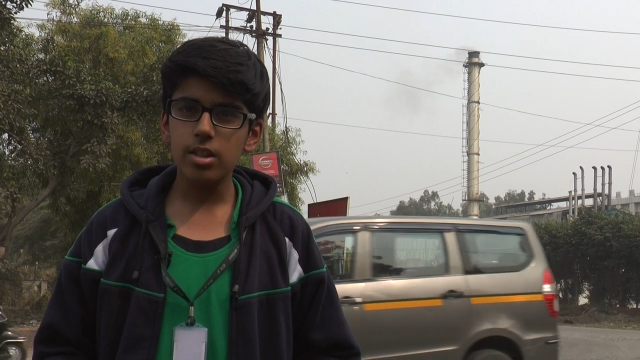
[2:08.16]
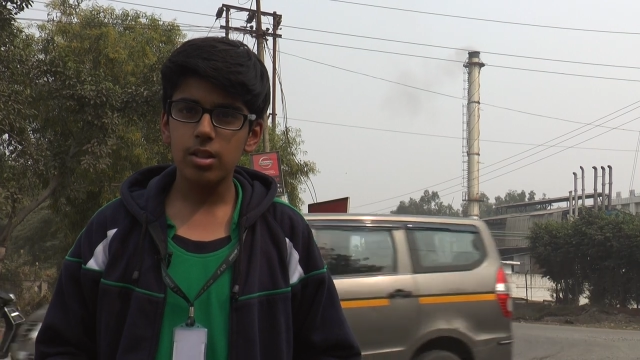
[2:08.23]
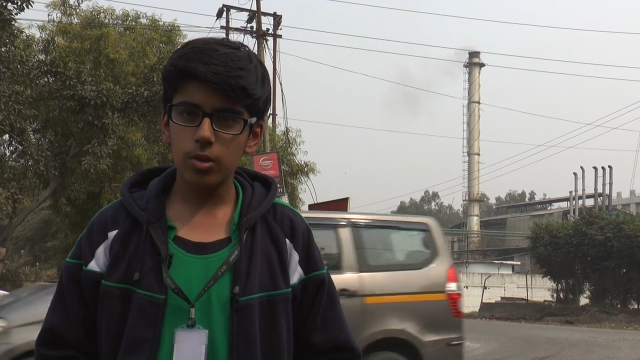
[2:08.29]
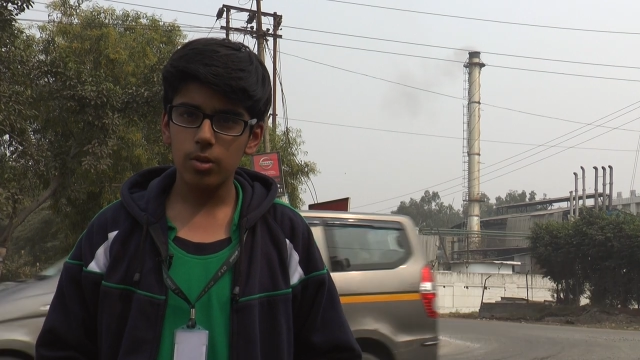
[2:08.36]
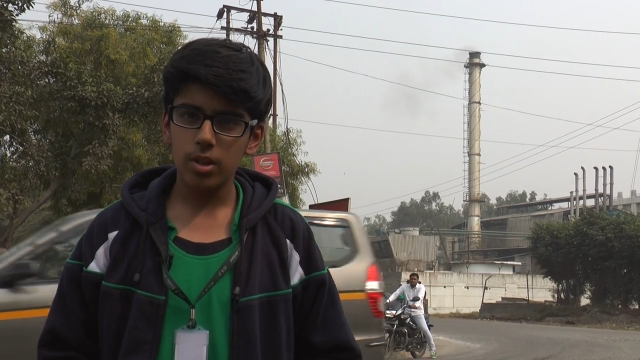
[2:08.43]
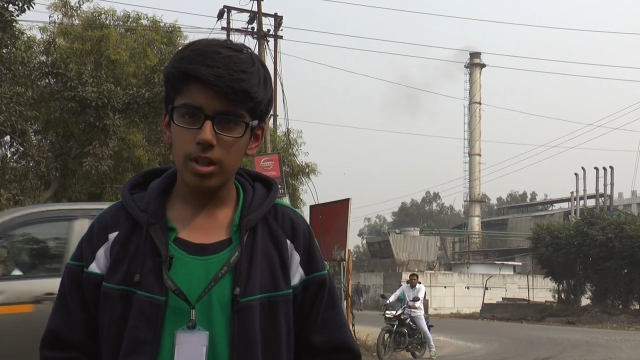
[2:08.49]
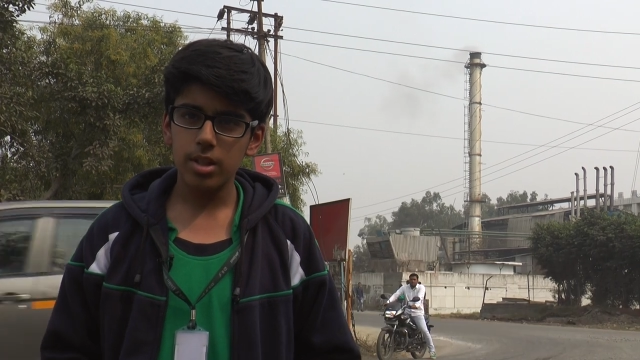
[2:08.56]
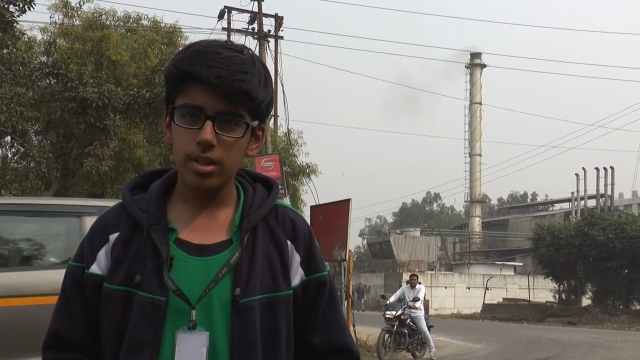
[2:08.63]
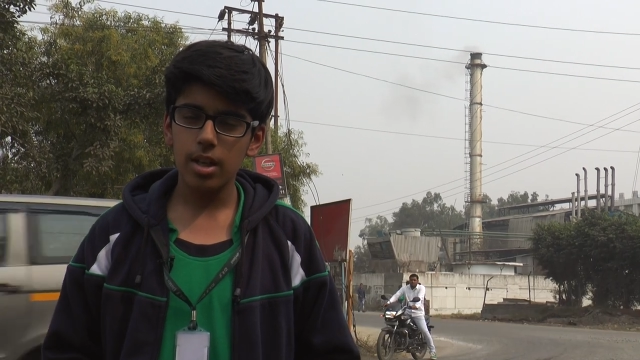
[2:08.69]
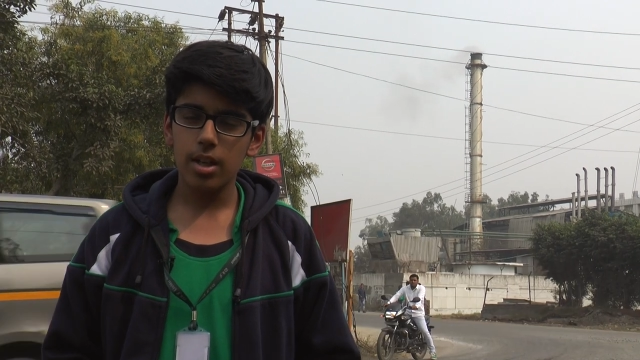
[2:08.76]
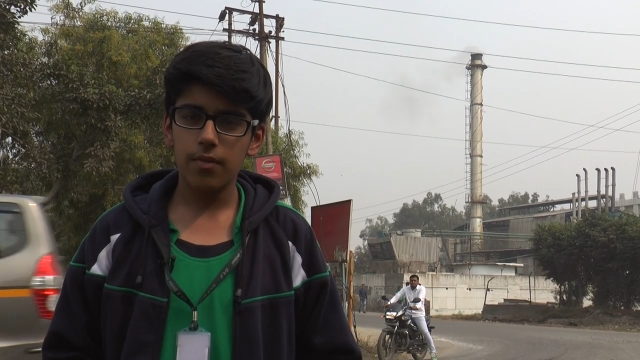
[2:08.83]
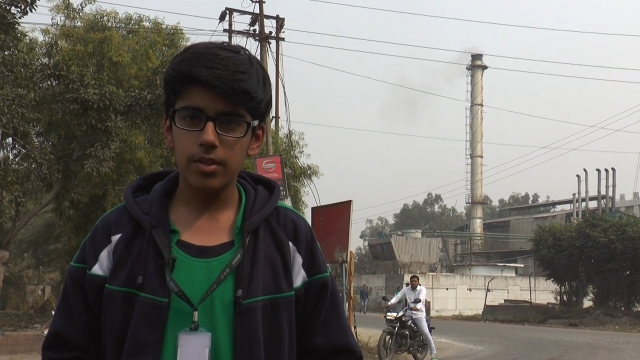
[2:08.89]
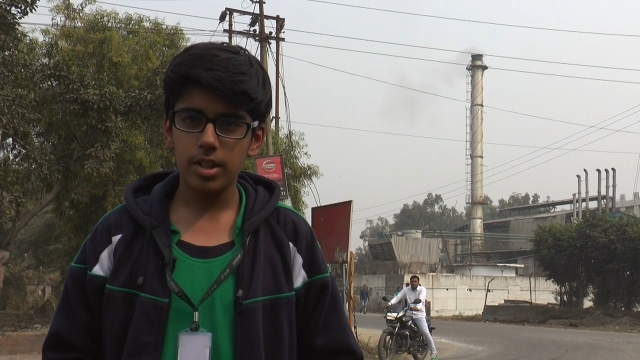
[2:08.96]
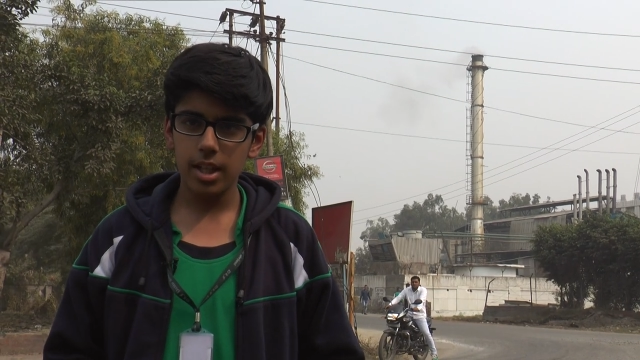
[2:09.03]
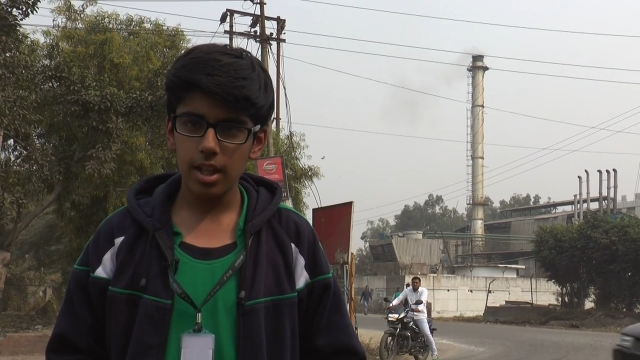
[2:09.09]
Students
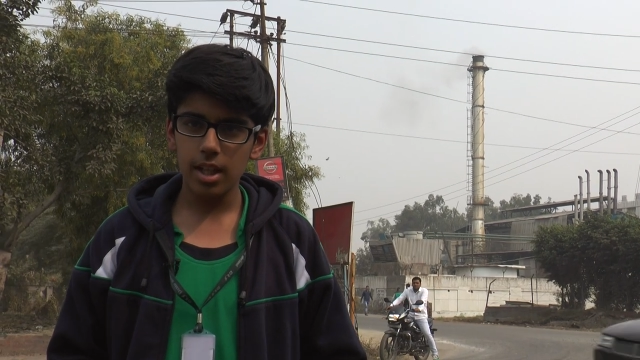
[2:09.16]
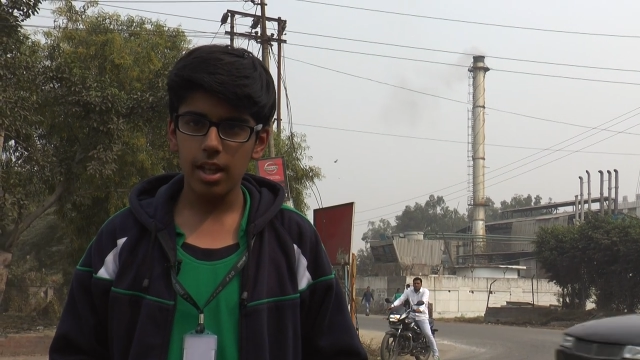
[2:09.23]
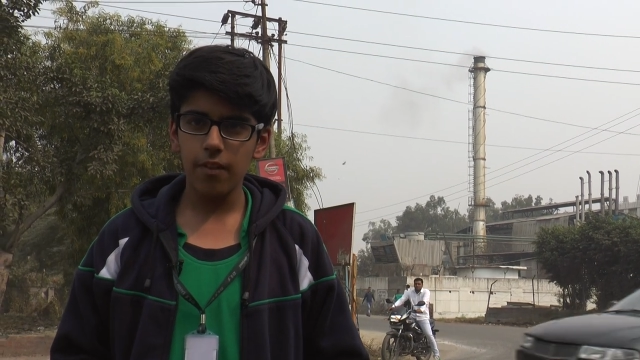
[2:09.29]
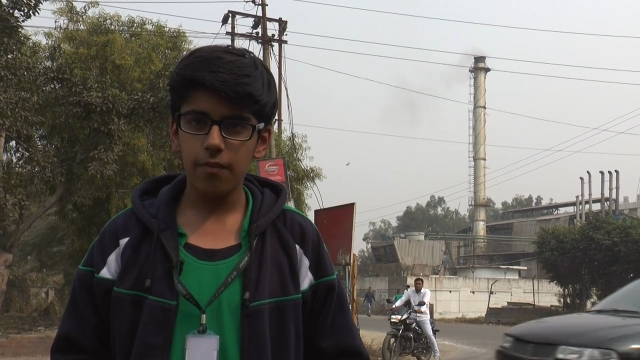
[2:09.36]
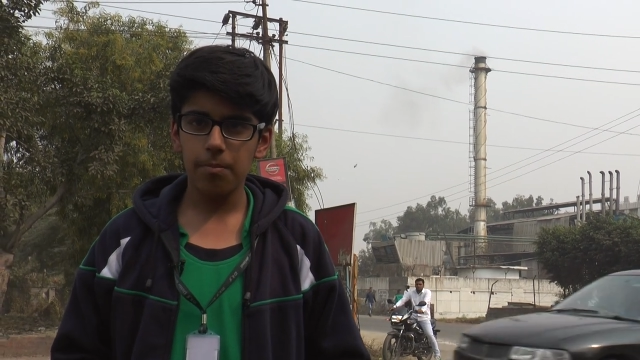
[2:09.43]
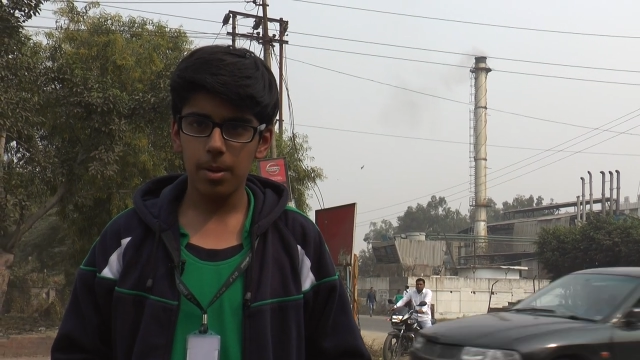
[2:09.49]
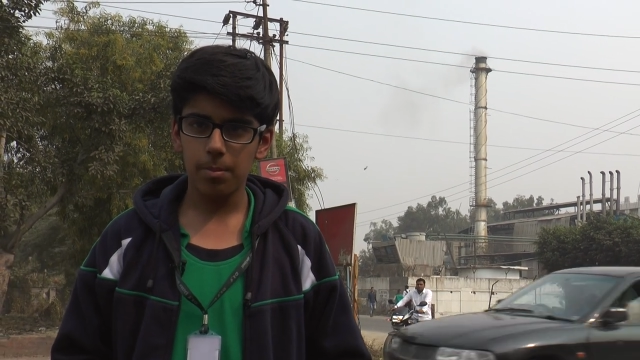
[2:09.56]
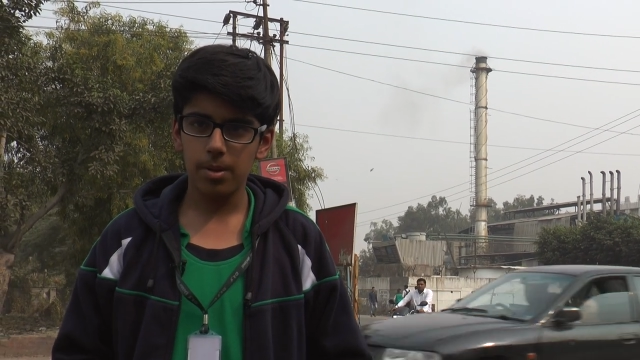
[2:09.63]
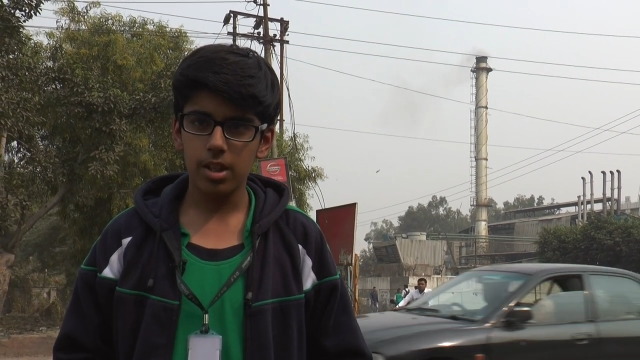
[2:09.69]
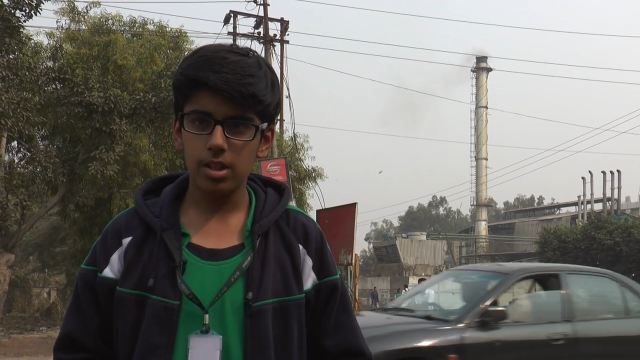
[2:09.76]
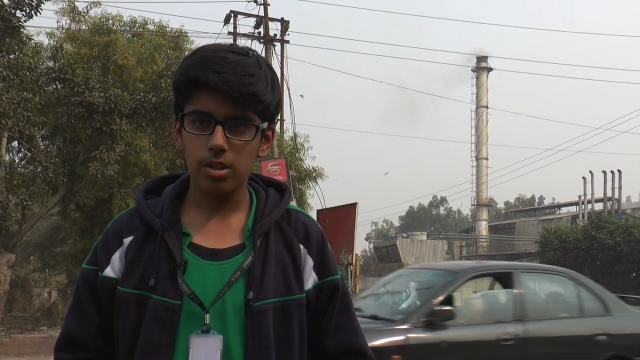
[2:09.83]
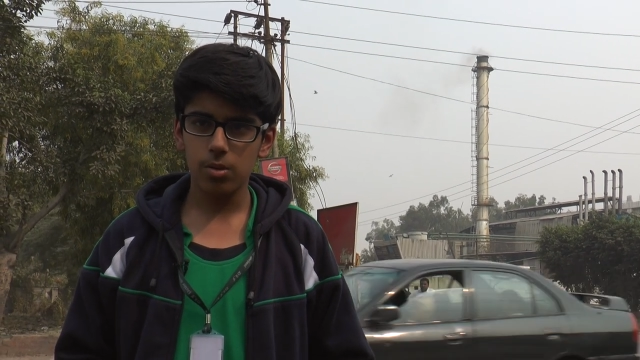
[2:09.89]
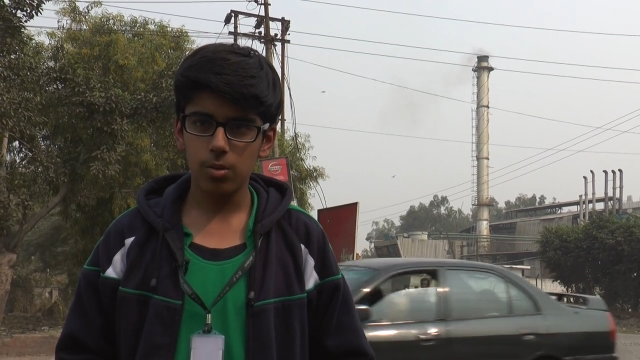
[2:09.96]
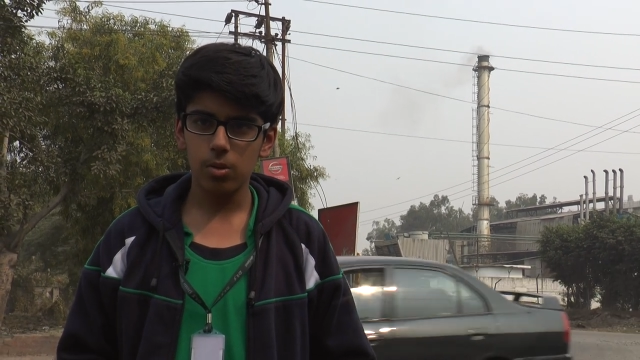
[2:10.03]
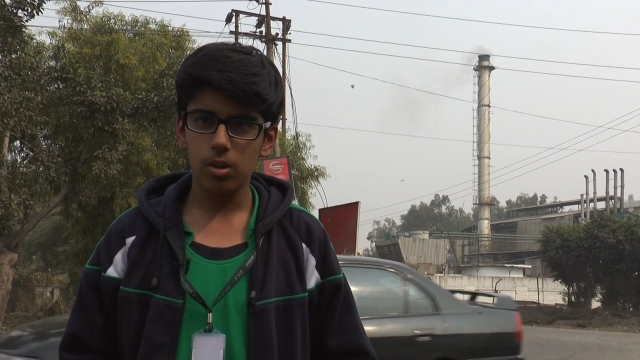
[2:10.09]
of DLF Public
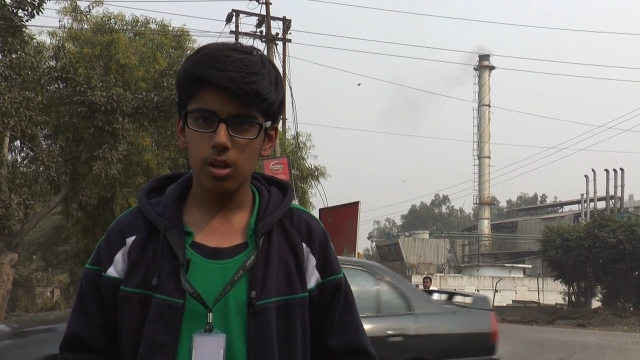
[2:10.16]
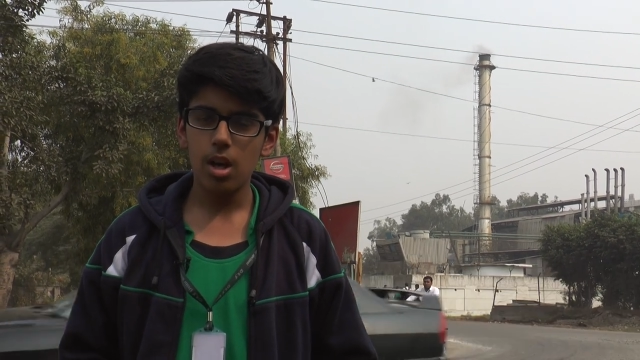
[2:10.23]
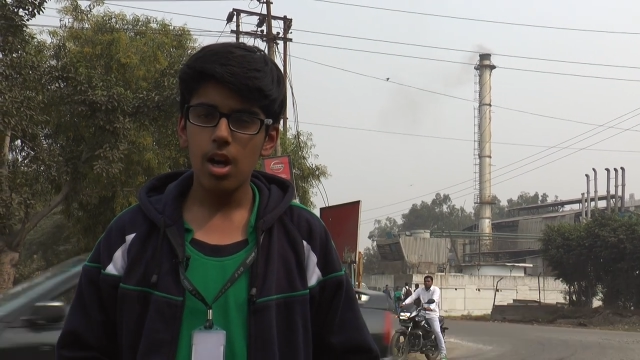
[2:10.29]
School